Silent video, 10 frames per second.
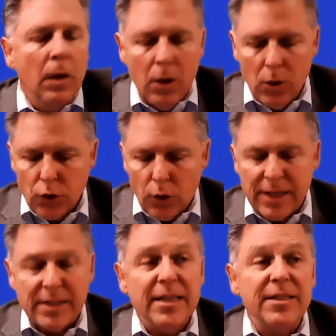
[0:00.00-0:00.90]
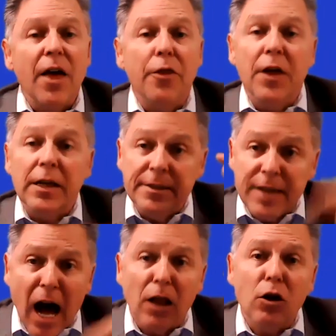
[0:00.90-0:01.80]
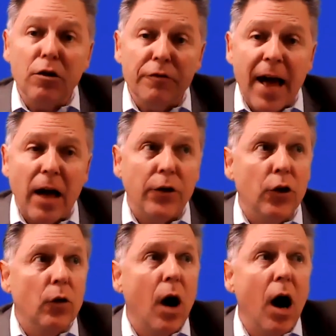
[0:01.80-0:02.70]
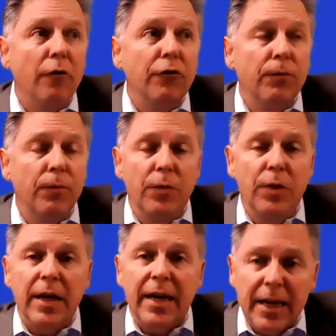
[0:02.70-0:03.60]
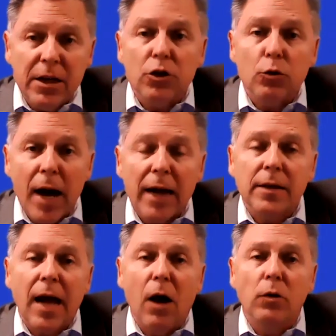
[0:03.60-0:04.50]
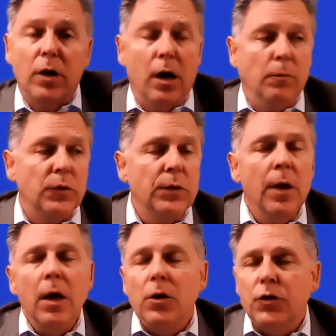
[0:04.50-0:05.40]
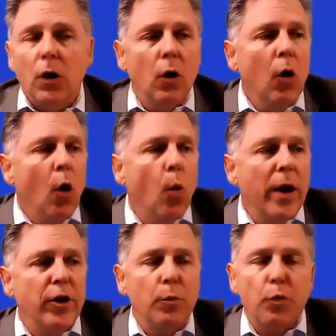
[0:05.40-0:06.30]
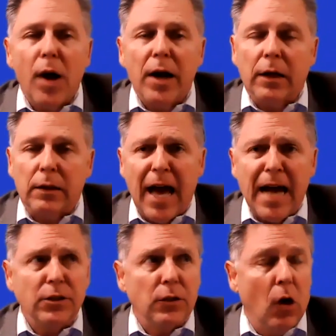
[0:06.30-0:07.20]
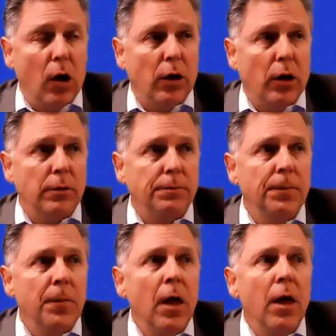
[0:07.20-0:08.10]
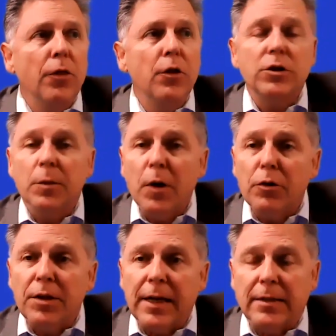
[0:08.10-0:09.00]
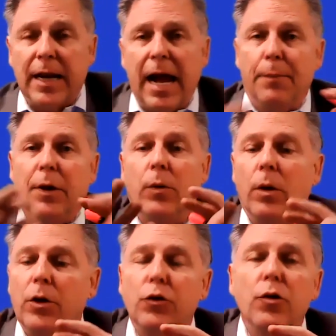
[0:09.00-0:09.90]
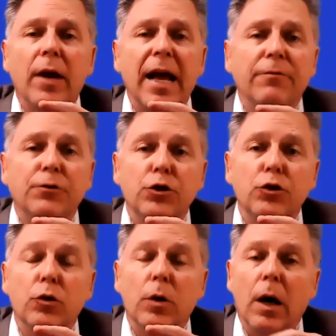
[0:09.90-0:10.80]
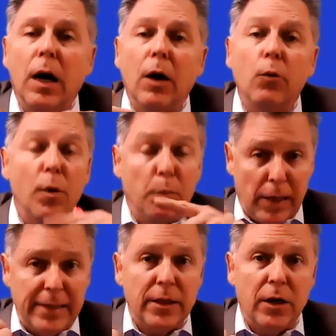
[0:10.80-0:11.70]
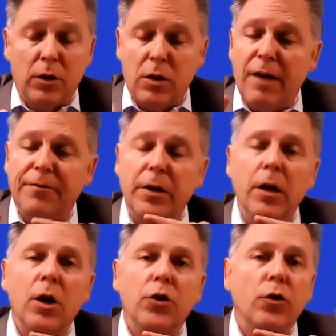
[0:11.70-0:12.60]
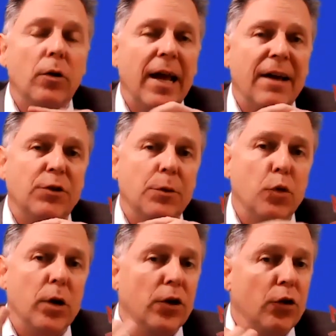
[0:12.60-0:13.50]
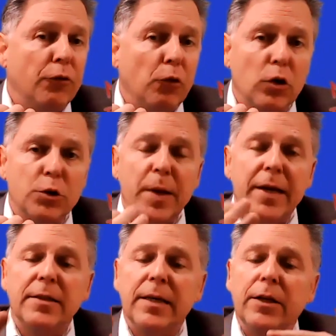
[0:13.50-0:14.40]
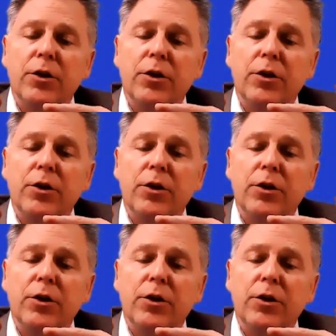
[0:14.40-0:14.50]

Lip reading: So this is the dollar value of the indirect outcomes. So when your product lasts longer, there's some other things that happen. You don't have to replace it as often. You don't have to put new floor space in.